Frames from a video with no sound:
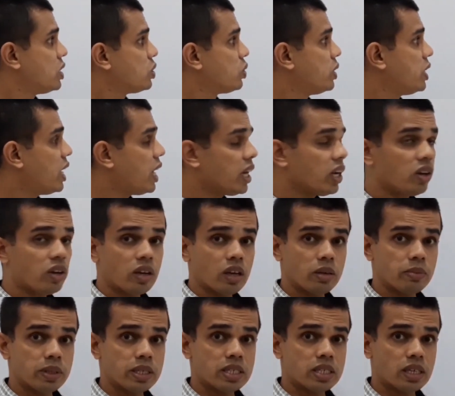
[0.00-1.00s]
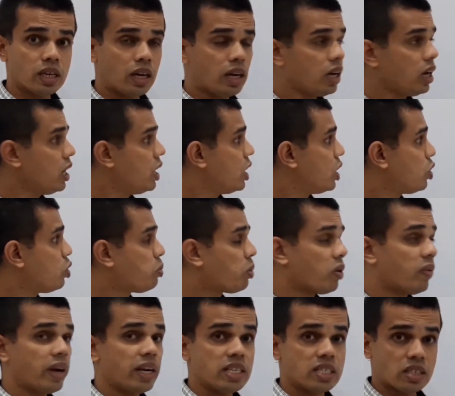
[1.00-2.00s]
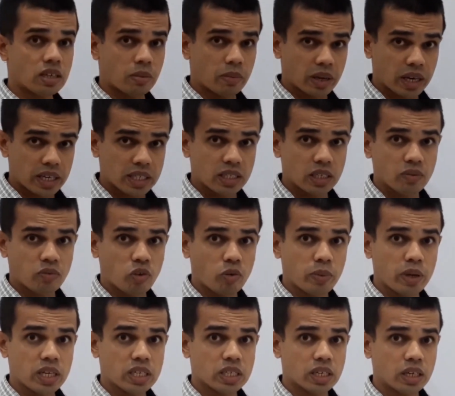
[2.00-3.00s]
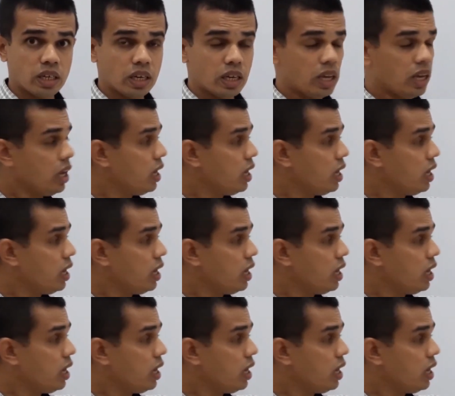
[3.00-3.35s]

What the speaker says: So their requirements are to provide summarized information,